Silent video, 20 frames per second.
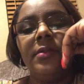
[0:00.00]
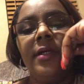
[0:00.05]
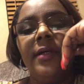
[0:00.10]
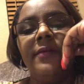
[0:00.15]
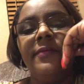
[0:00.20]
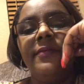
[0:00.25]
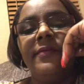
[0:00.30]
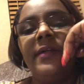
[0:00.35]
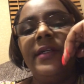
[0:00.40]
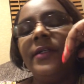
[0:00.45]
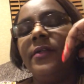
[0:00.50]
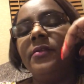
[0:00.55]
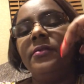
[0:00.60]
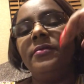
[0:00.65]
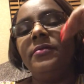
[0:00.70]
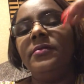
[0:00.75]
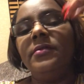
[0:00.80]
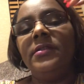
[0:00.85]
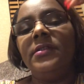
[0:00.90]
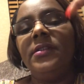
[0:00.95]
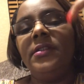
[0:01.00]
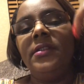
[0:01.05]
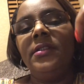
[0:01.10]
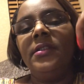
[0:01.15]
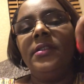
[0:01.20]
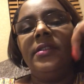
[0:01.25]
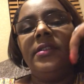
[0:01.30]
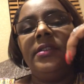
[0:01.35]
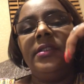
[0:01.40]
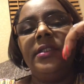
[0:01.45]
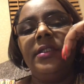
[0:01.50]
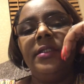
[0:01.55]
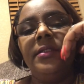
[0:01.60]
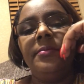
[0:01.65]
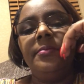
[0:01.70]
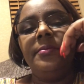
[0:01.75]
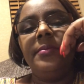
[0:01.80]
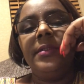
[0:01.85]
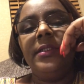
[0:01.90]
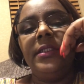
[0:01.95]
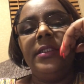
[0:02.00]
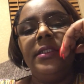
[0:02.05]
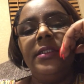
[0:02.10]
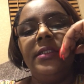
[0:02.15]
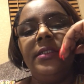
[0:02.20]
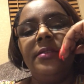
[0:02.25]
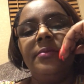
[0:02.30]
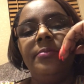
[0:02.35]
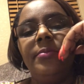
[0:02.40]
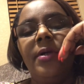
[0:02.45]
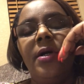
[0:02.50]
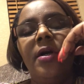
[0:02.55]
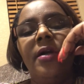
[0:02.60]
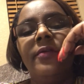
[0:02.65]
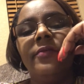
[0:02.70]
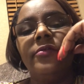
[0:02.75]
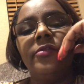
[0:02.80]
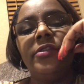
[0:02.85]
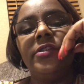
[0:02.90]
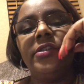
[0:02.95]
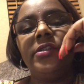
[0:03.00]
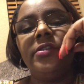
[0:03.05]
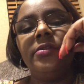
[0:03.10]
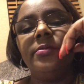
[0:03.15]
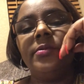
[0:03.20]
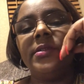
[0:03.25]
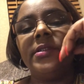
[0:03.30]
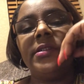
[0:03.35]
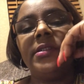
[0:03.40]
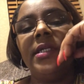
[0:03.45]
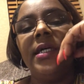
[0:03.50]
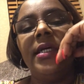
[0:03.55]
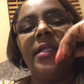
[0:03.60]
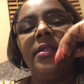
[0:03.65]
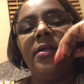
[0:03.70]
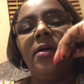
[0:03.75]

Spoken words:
I found that being impoverished, it was not